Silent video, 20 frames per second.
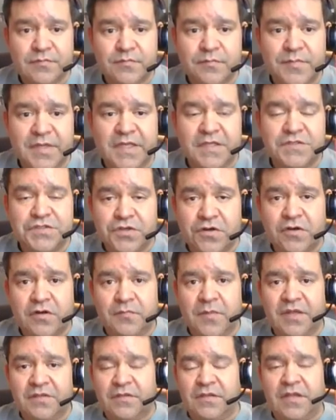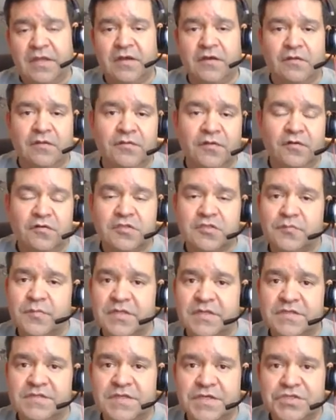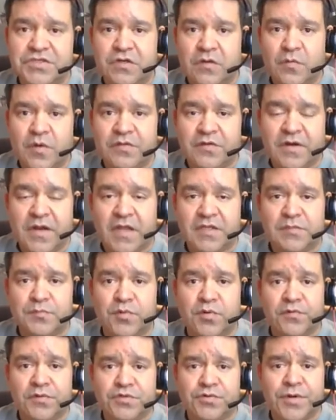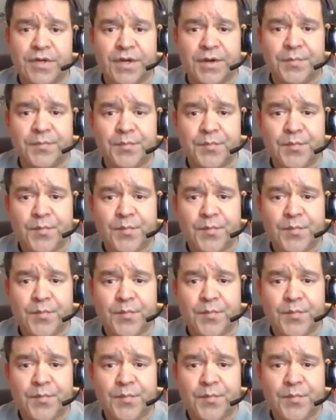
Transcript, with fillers: because you're going to make the, the ultimate decision on whether or not to pull the trigger.